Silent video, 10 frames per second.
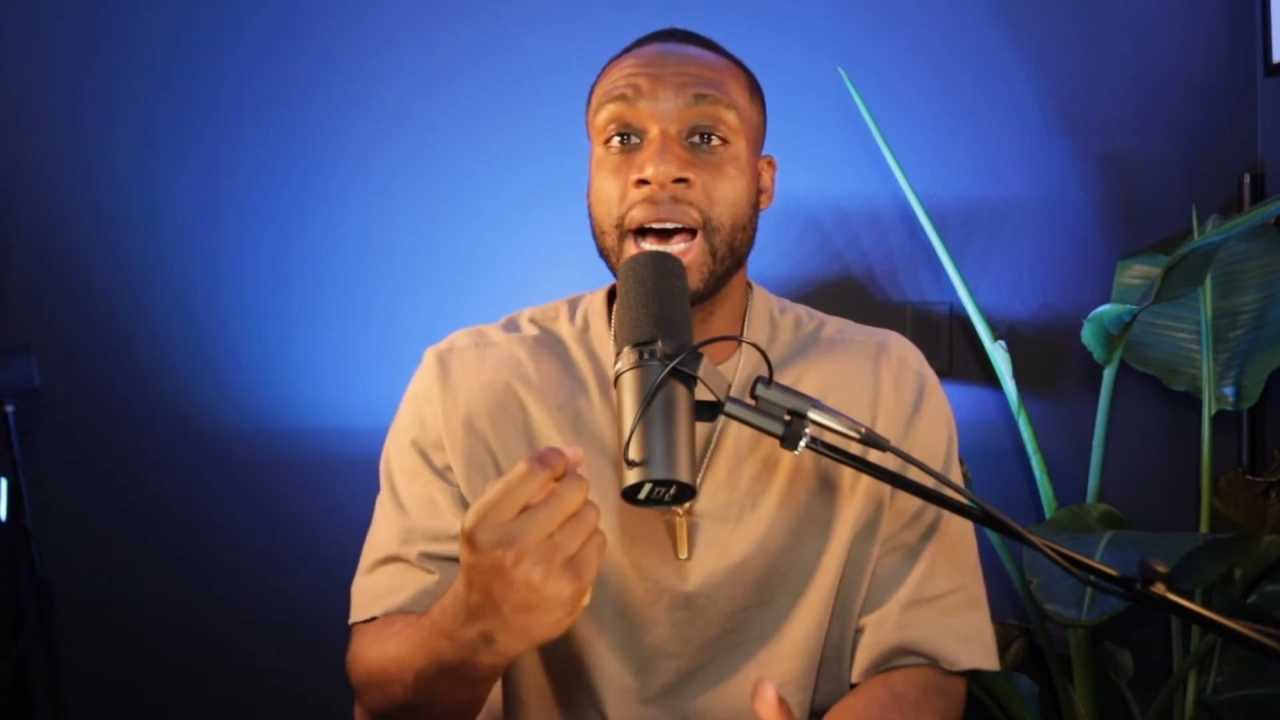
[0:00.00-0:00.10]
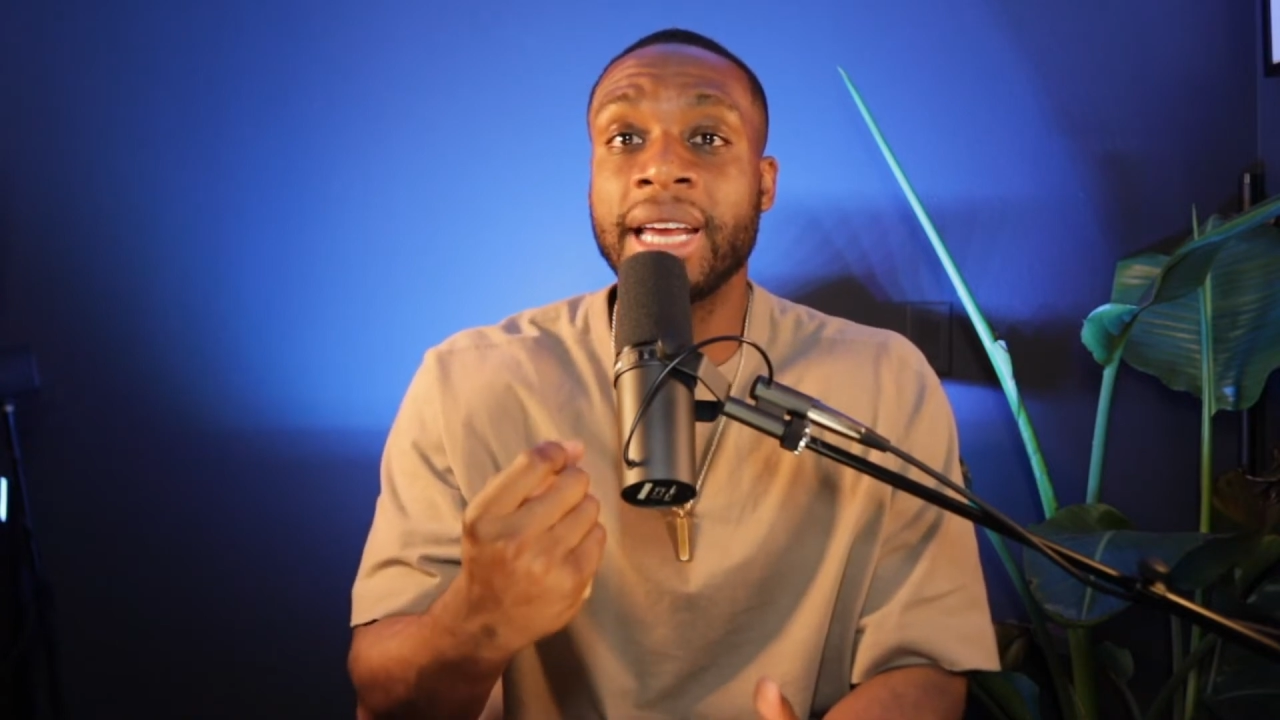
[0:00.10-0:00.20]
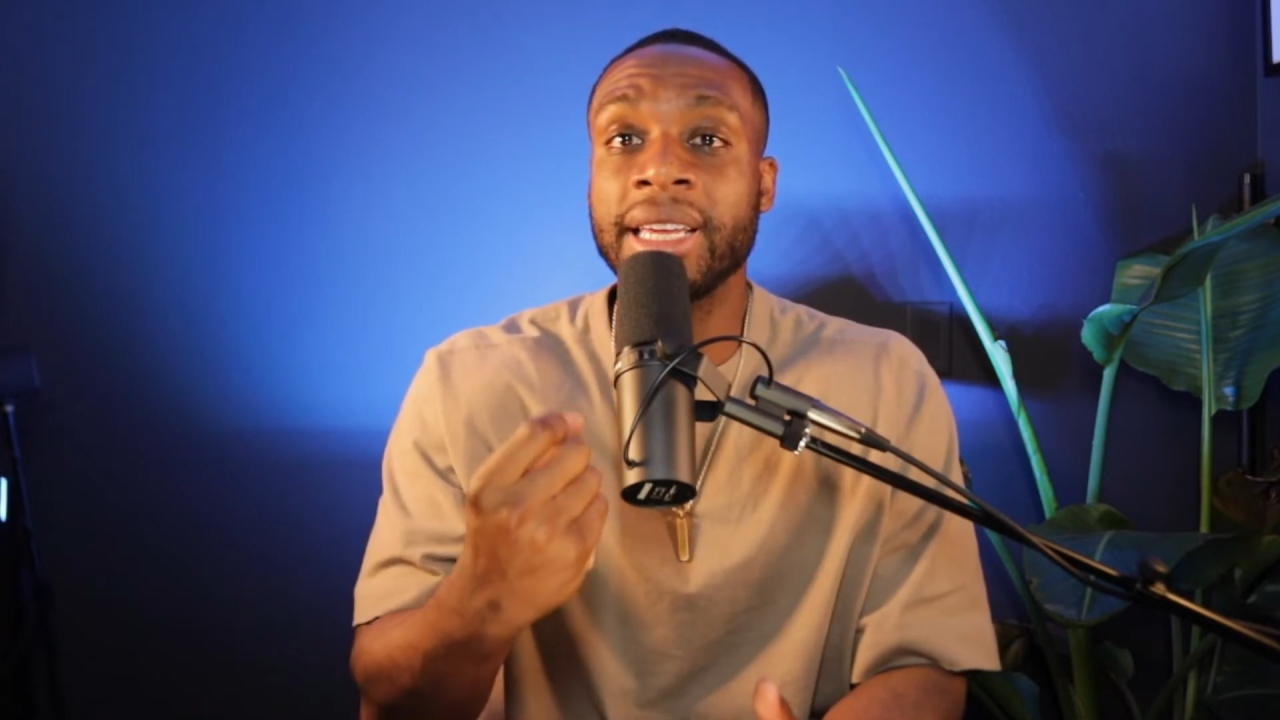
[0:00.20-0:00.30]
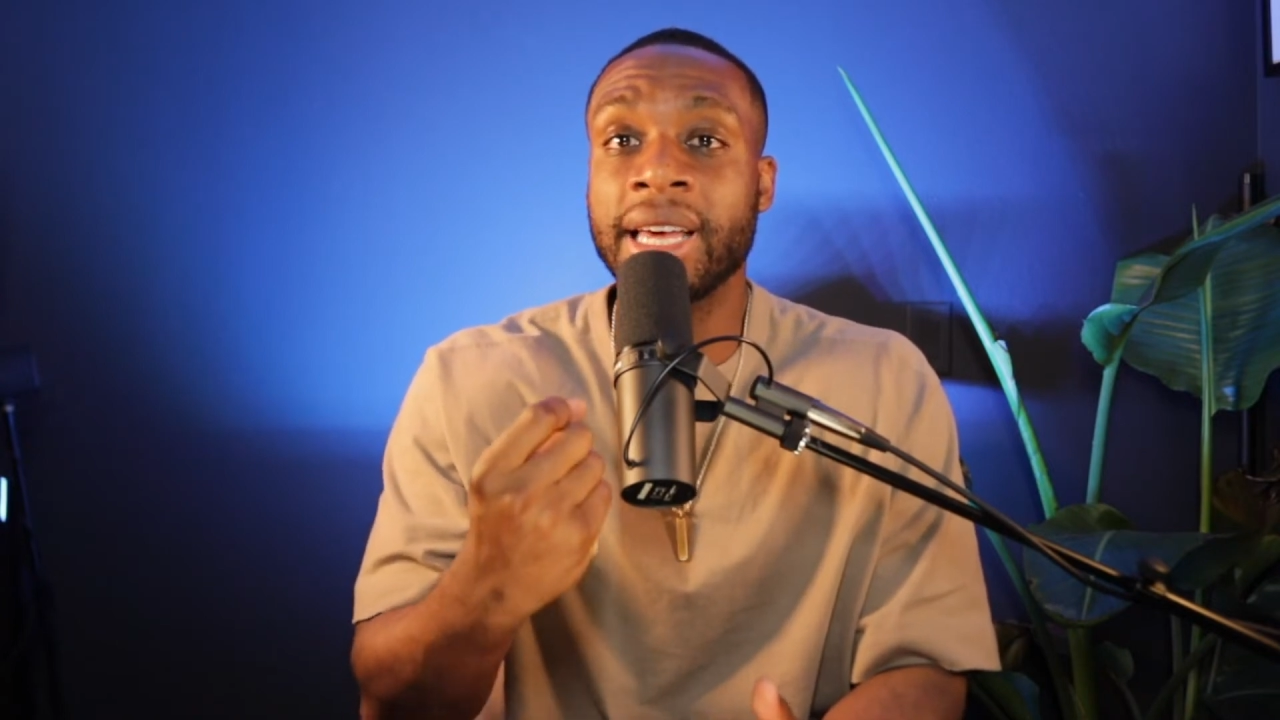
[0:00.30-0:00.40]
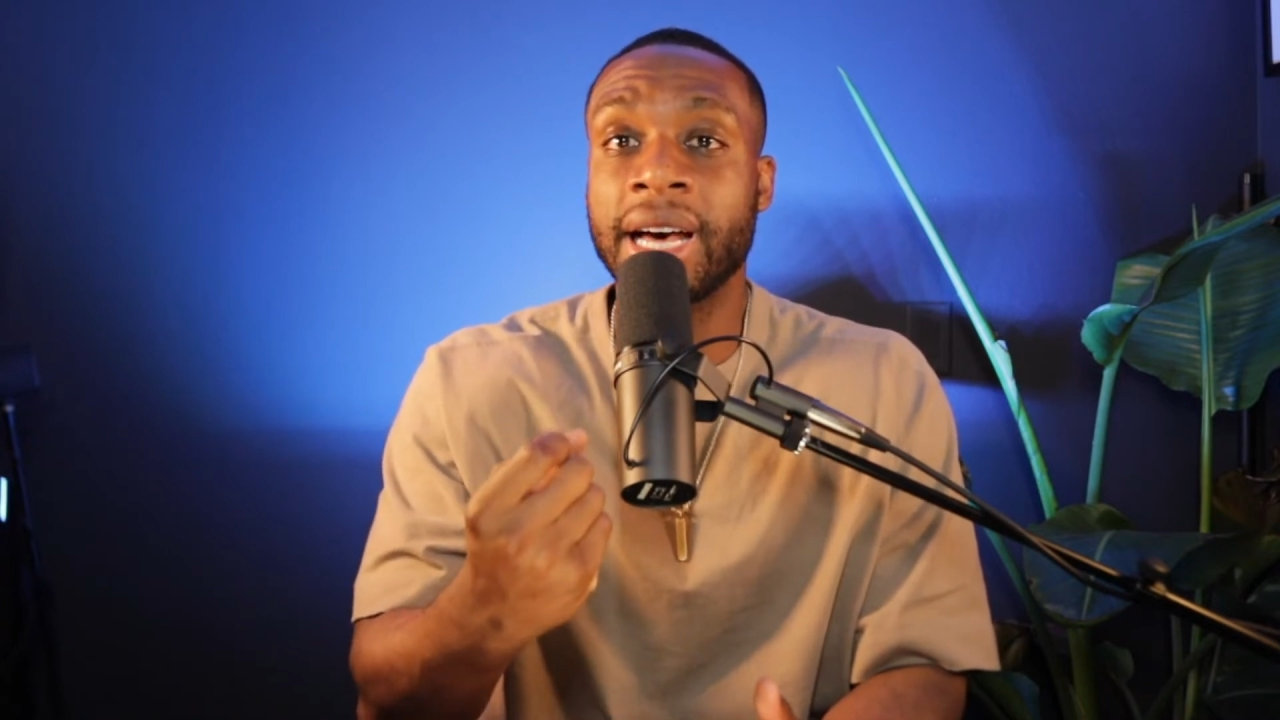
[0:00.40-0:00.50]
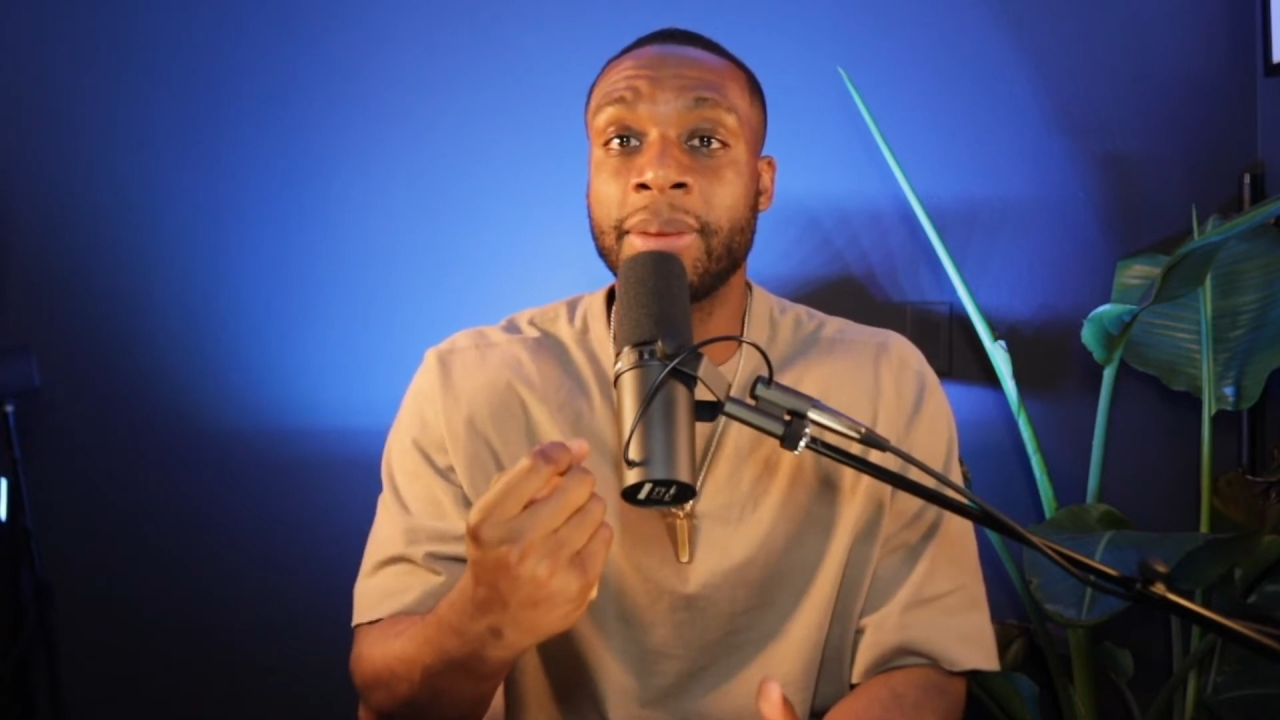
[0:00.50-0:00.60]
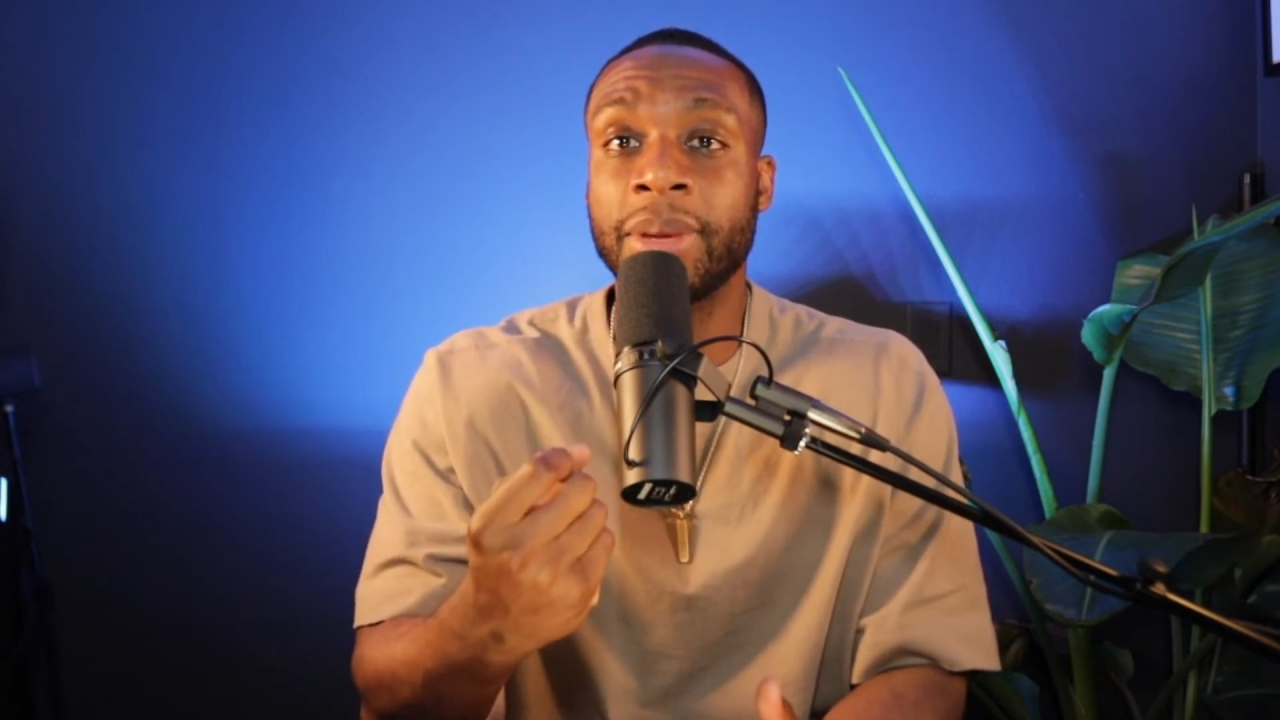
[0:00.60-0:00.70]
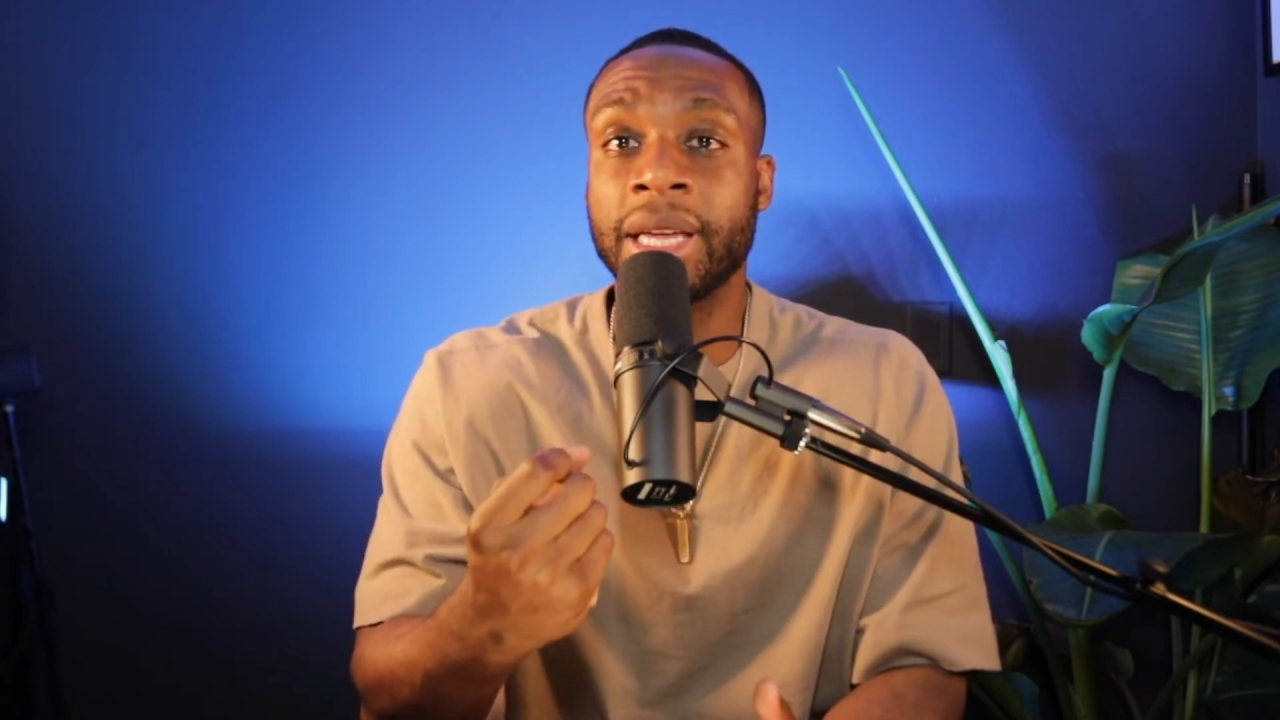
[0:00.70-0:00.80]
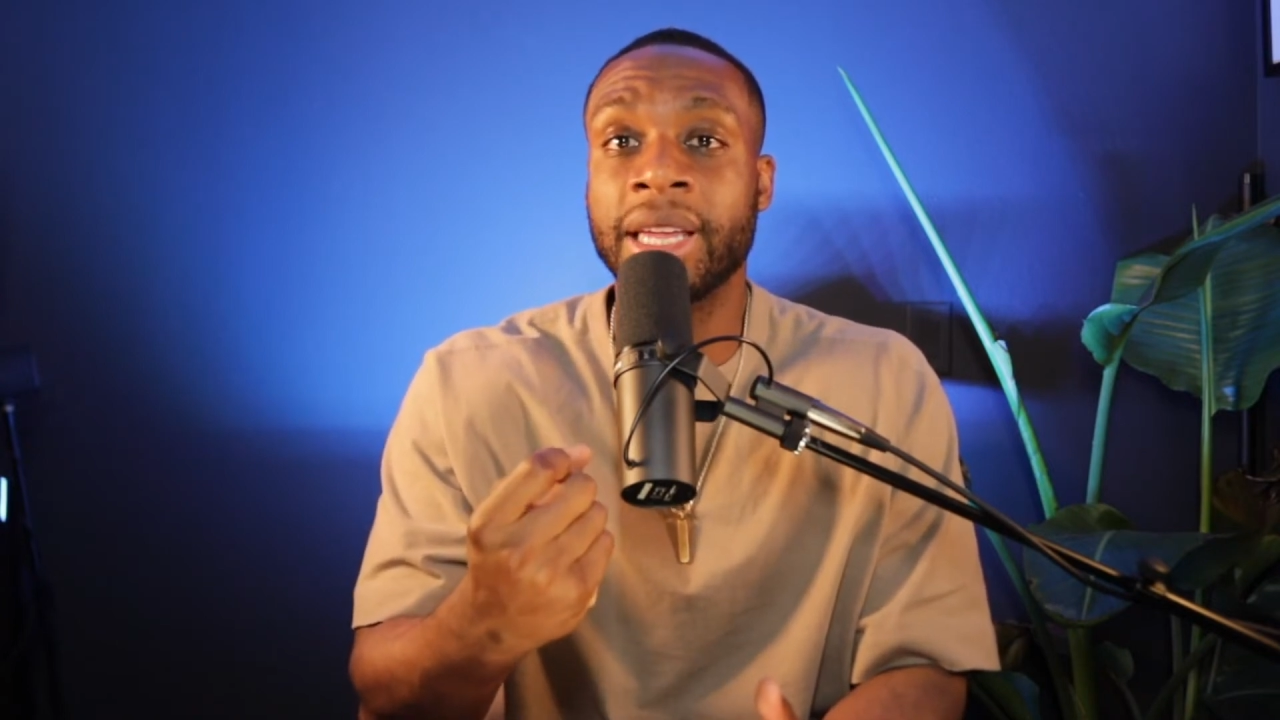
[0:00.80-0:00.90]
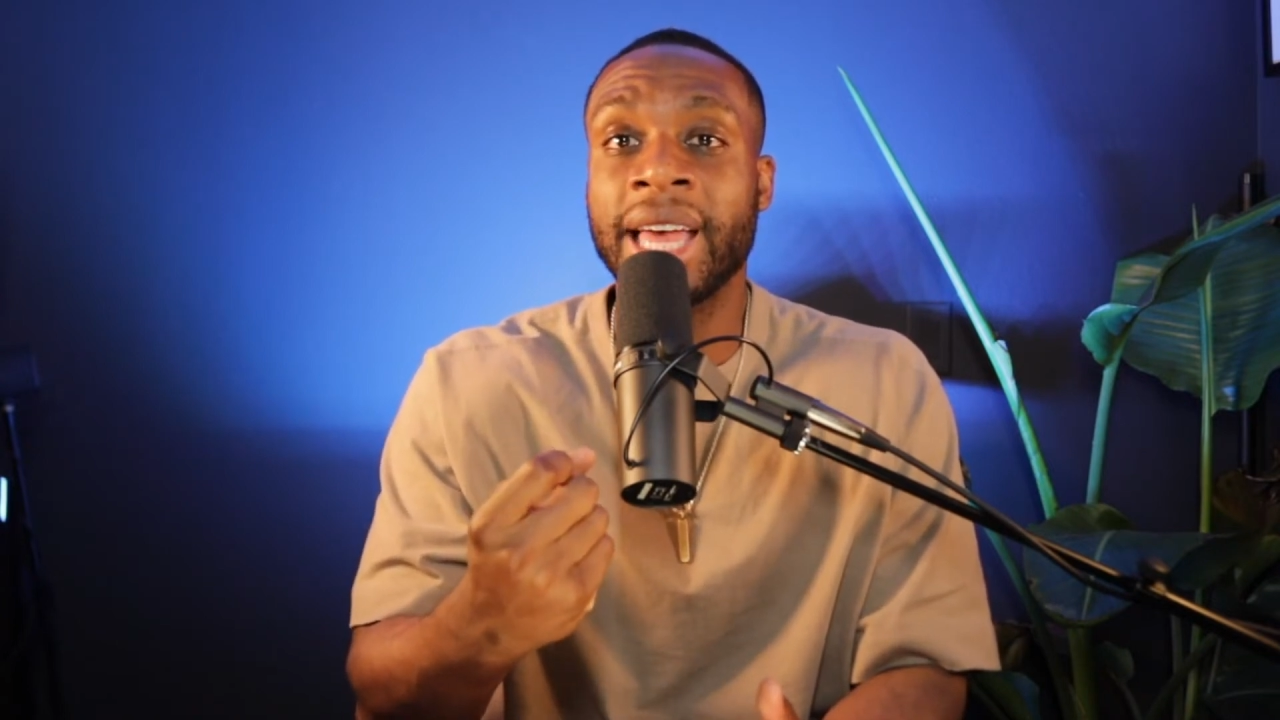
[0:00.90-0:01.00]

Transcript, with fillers: uncommon